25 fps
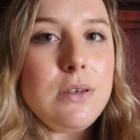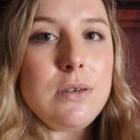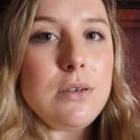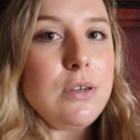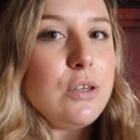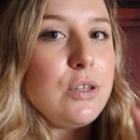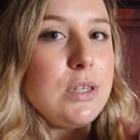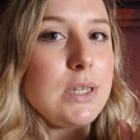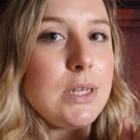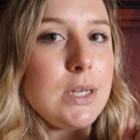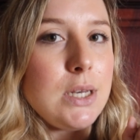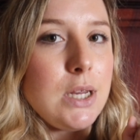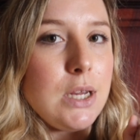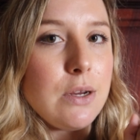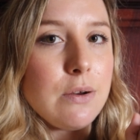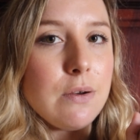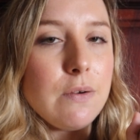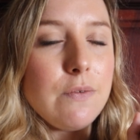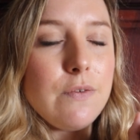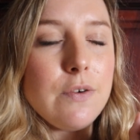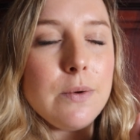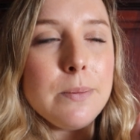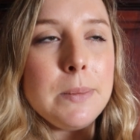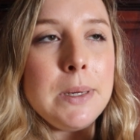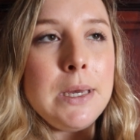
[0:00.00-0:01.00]
you didn't hear
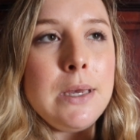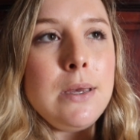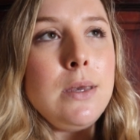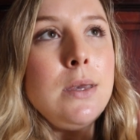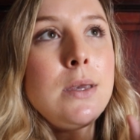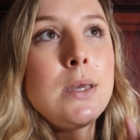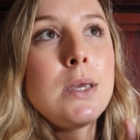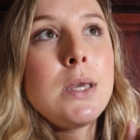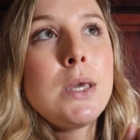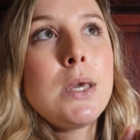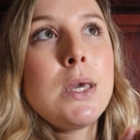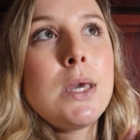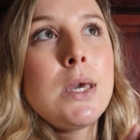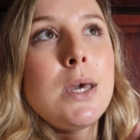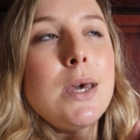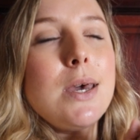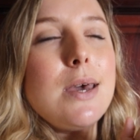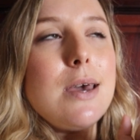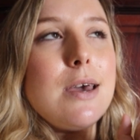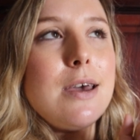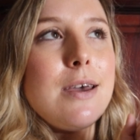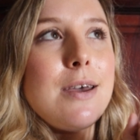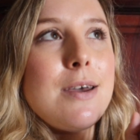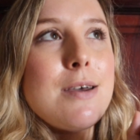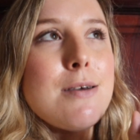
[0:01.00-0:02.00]
it from me.
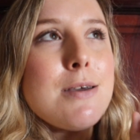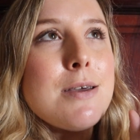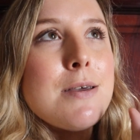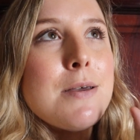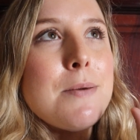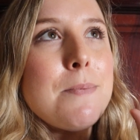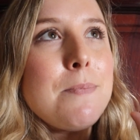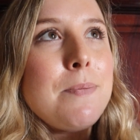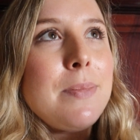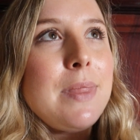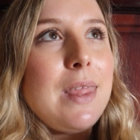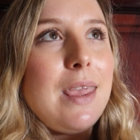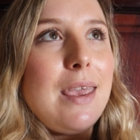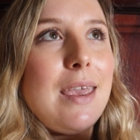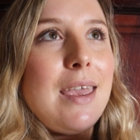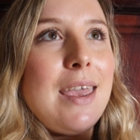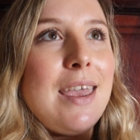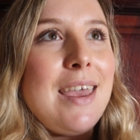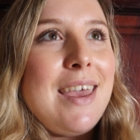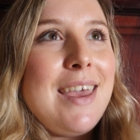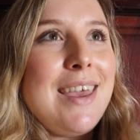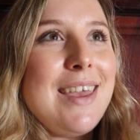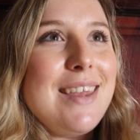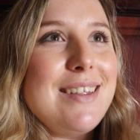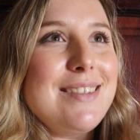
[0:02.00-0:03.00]
And
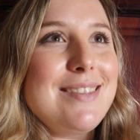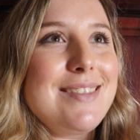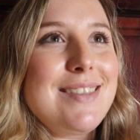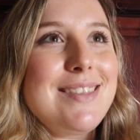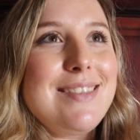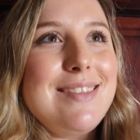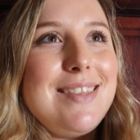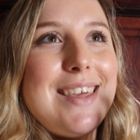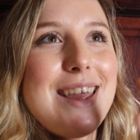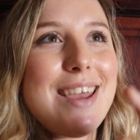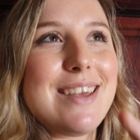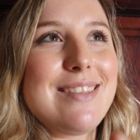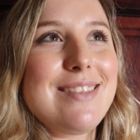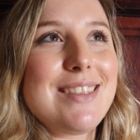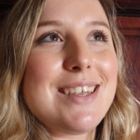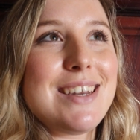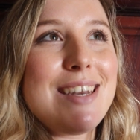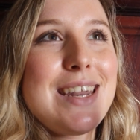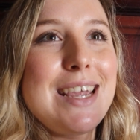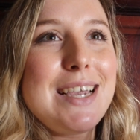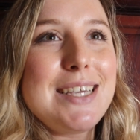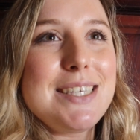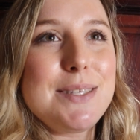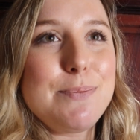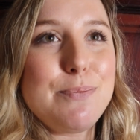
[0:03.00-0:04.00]
then the
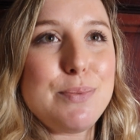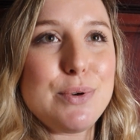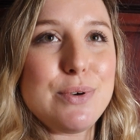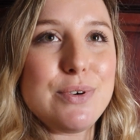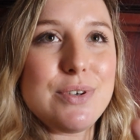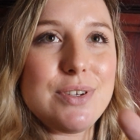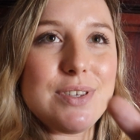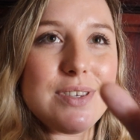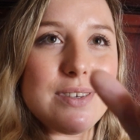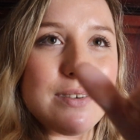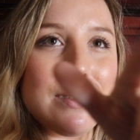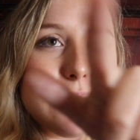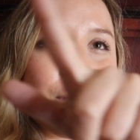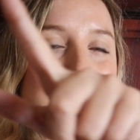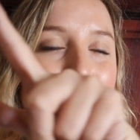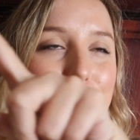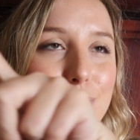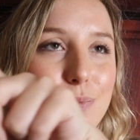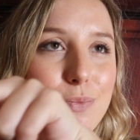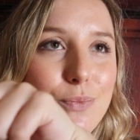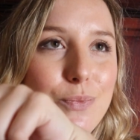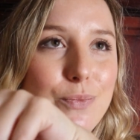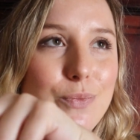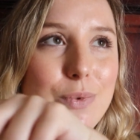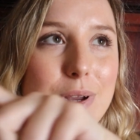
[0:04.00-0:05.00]
next
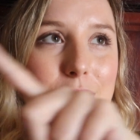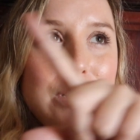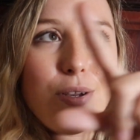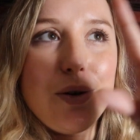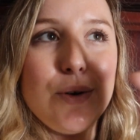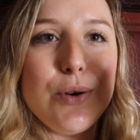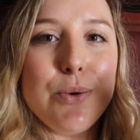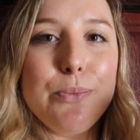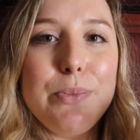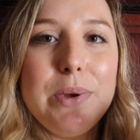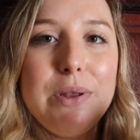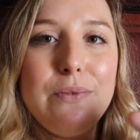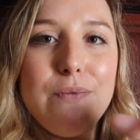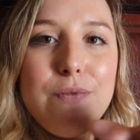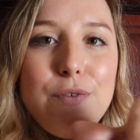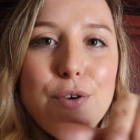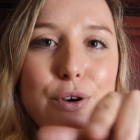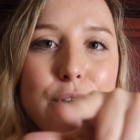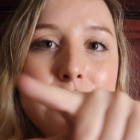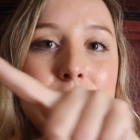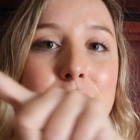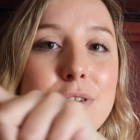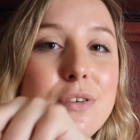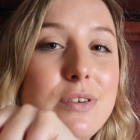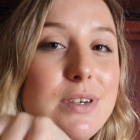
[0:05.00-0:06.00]
person, when you're a bit
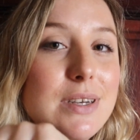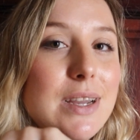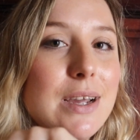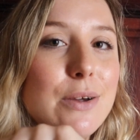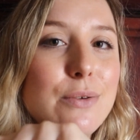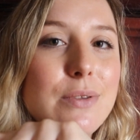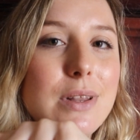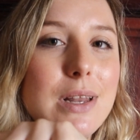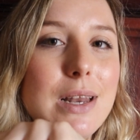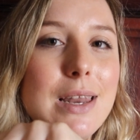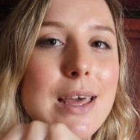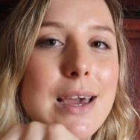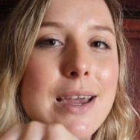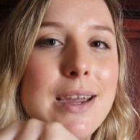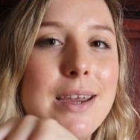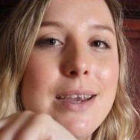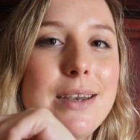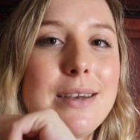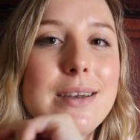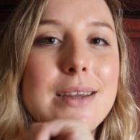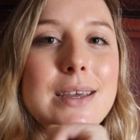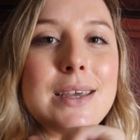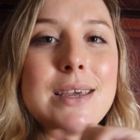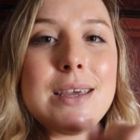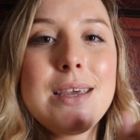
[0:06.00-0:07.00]
further down the
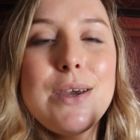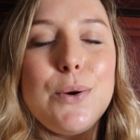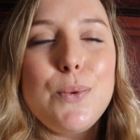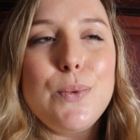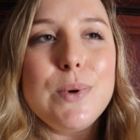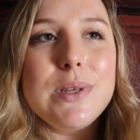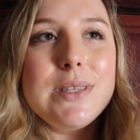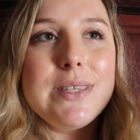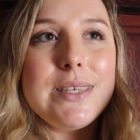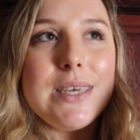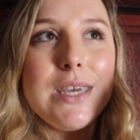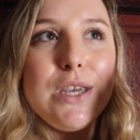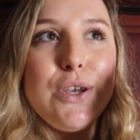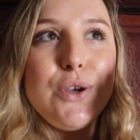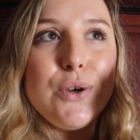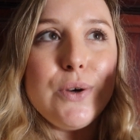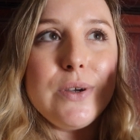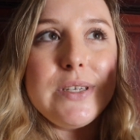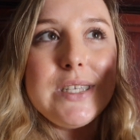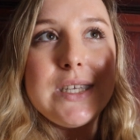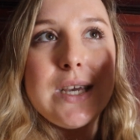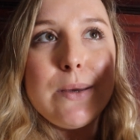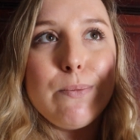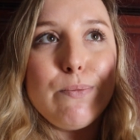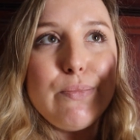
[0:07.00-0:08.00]
line, will take
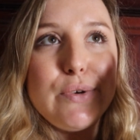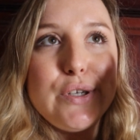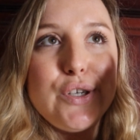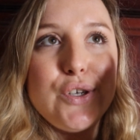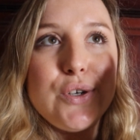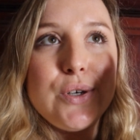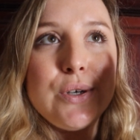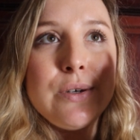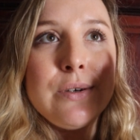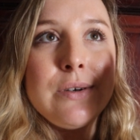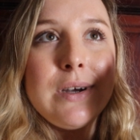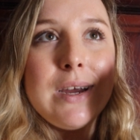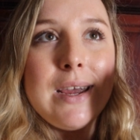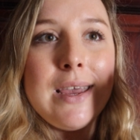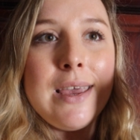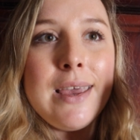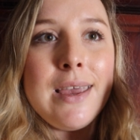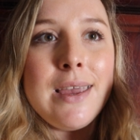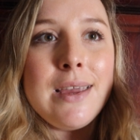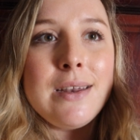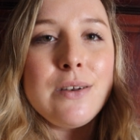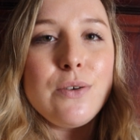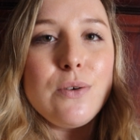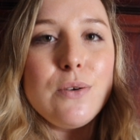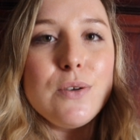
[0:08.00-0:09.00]
your temperature
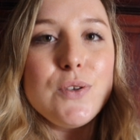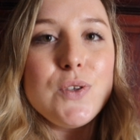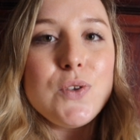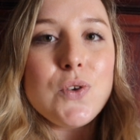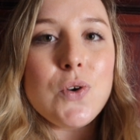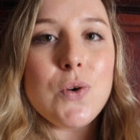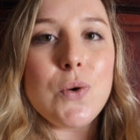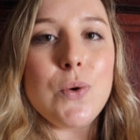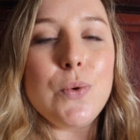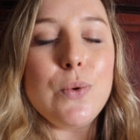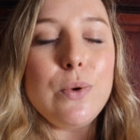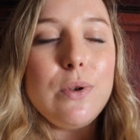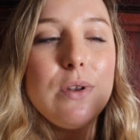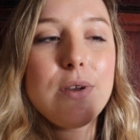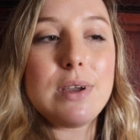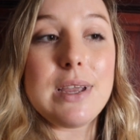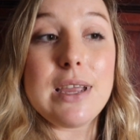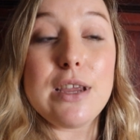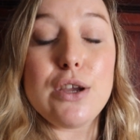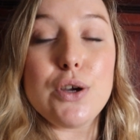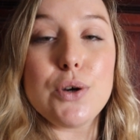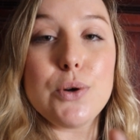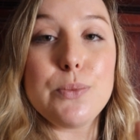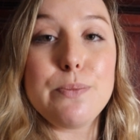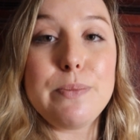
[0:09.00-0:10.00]
and also look
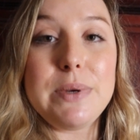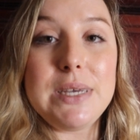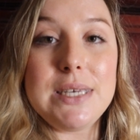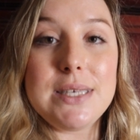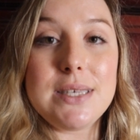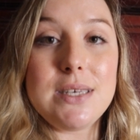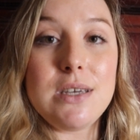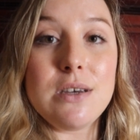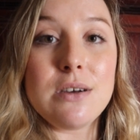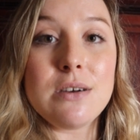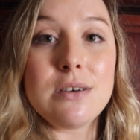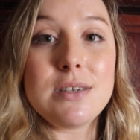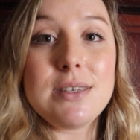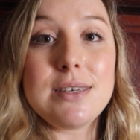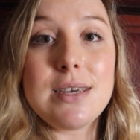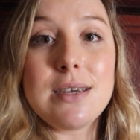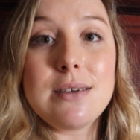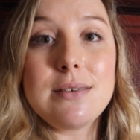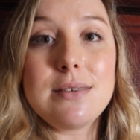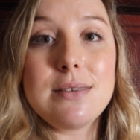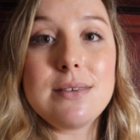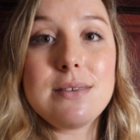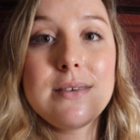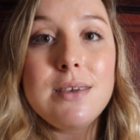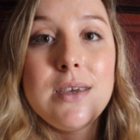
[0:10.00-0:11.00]
at your PCR
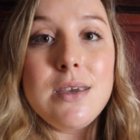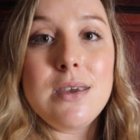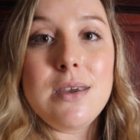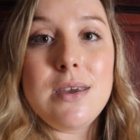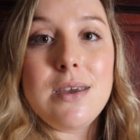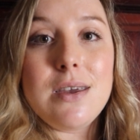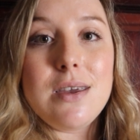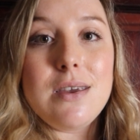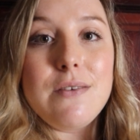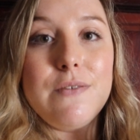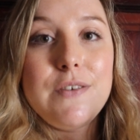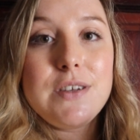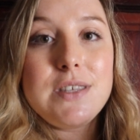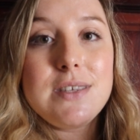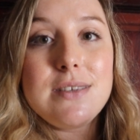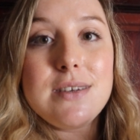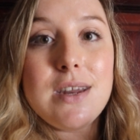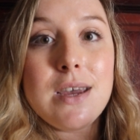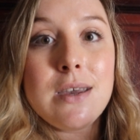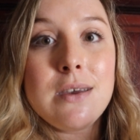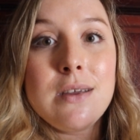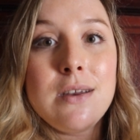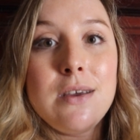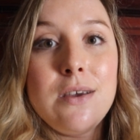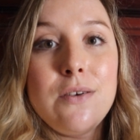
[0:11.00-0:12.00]
test. If it's
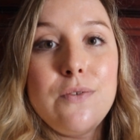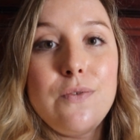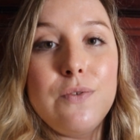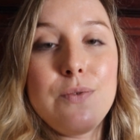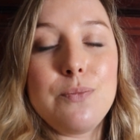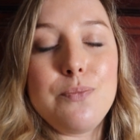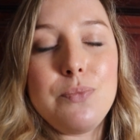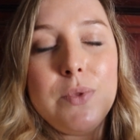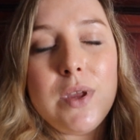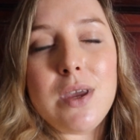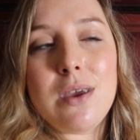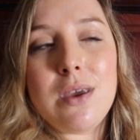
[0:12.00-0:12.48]
negative,